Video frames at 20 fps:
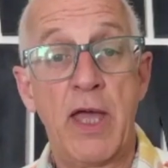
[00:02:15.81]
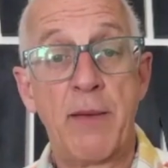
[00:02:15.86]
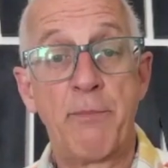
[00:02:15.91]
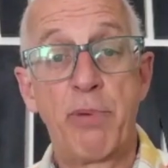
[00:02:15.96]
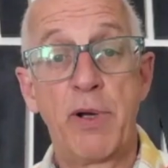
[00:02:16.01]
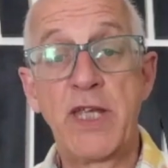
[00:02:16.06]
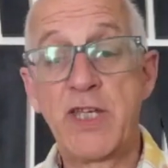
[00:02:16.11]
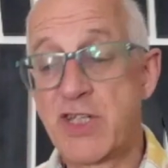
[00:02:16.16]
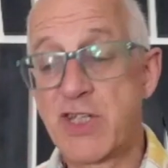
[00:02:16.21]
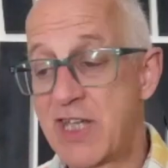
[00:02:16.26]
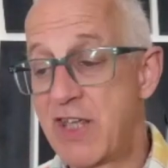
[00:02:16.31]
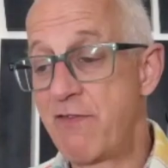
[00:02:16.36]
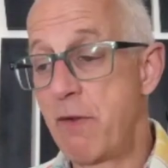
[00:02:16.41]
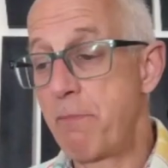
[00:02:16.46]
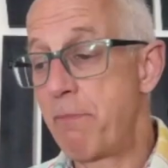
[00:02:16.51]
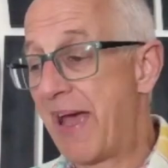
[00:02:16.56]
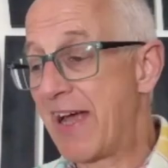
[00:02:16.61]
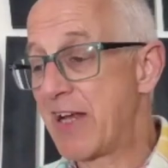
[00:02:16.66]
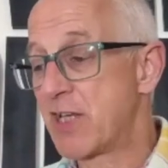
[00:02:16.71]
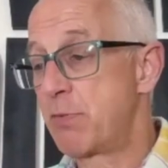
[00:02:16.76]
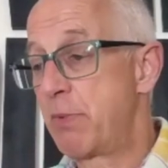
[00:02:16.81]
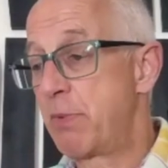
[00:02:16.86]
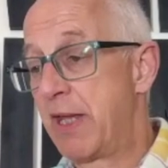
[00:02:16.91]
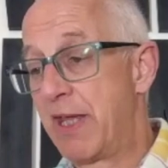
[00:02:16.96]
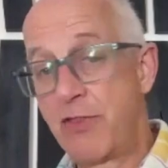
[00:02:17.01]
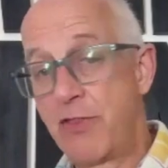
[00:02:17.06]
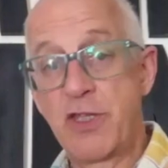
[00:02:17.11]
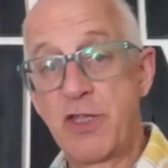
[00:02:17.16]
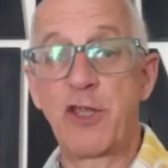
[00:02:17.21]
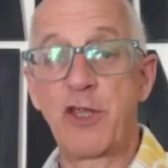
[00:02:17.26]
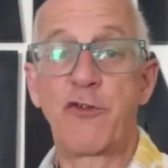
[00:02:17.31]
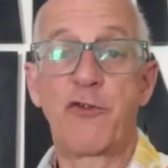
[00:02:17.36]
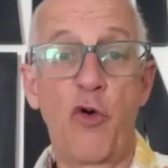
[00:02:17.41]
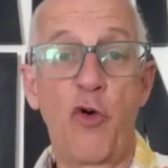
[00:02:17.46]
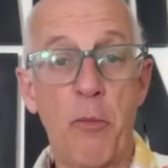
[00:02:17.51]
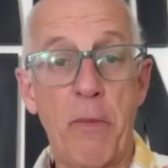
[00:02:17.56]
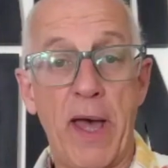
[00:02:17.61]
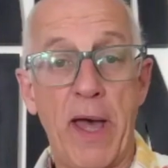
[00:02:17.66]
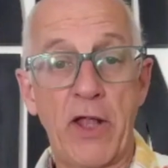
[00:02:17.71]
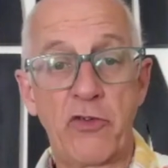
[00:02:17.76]
please give it back to me in this
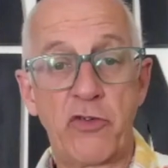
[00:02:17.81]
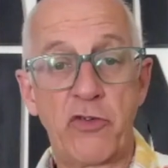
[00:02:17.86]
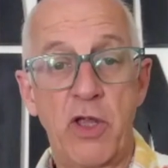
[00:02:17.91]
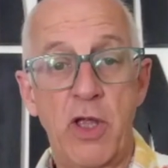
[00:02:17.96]
format.